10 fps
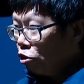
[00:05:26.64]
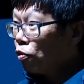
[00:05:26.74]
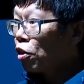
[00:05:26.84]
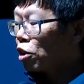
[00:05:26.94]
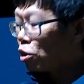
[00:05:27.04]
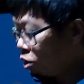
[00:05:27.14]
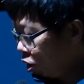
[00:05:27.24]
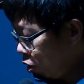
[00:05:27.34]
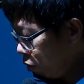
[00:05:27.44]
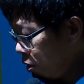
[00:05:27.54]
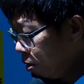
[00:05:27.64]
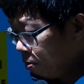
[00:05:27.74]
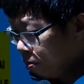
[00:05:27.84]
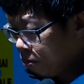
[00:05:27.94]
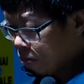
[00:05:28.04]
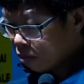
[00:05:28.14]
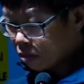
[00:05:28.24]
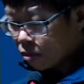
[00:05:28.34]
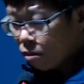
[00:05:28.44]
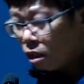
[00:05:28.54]
referring to the North.
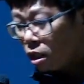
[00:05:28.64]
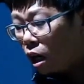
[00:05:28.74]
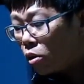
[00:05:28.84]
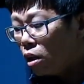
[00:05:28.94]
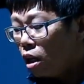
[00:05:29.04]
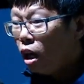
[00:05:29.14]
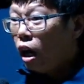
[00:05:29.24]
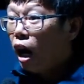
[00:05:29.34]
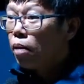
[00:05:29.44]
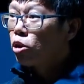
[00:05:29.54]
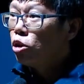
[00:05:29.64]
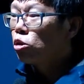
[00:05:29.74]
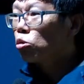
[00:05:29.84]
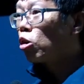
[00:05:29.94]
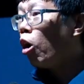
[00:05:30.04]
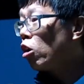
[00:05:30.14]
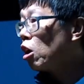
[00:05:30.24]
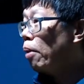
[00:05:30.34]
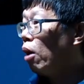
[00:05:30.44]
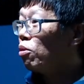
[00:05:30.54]
Now, I'm going to talk
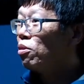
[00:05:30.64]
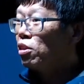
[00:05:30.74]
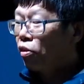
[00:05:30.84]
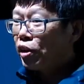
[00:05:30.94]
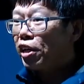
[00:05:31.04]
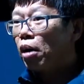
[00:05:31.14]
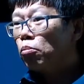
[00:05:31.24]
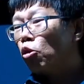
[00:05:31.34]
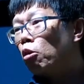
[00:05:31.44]
about the Vietnam